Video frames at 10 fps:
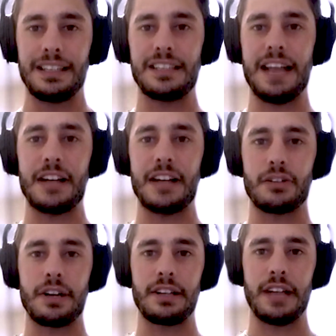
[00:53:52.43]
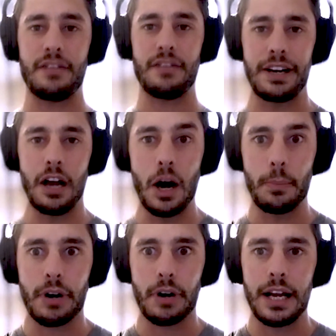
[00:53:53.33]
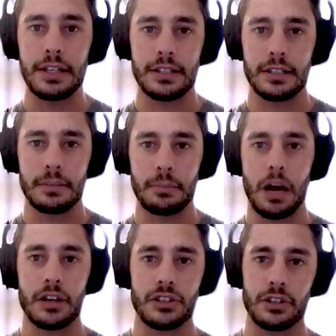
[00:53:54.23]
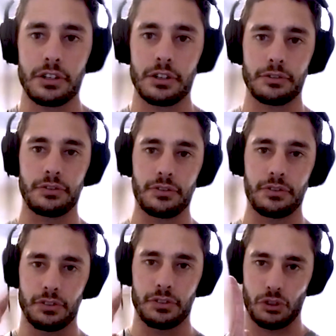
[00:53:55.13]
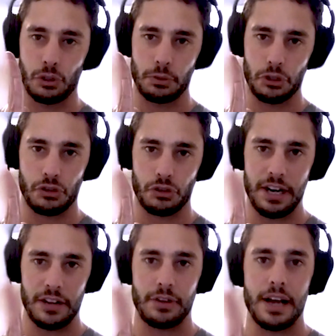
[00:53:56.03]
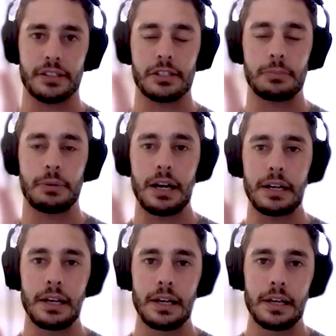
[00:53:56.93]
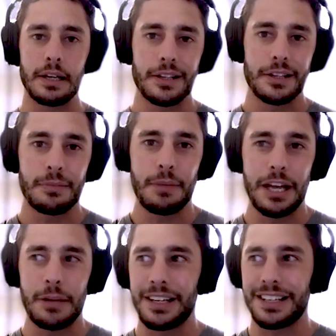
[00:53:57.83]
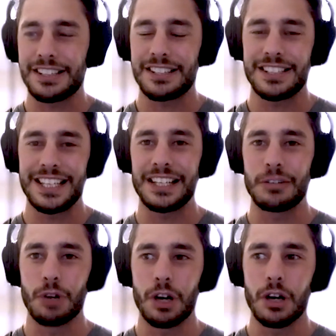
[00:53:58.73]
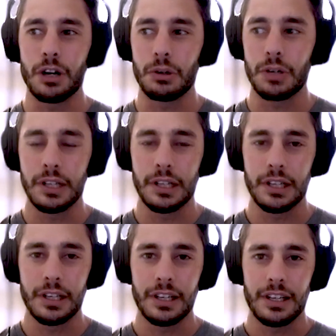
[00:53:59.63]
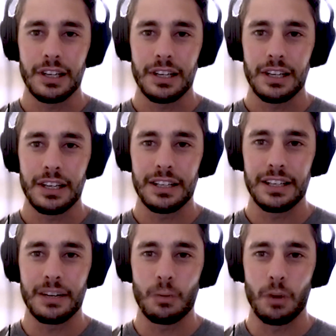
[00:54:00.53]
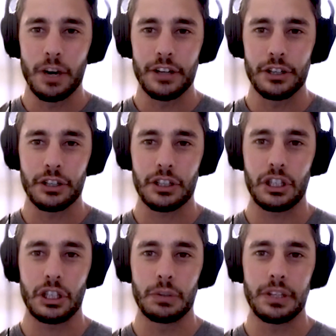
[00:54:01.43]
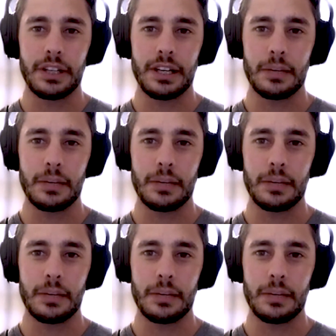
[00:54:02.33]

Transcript: exaggerating that very upright posture, super straight thoracic spine, maybe a seated row where you're cueing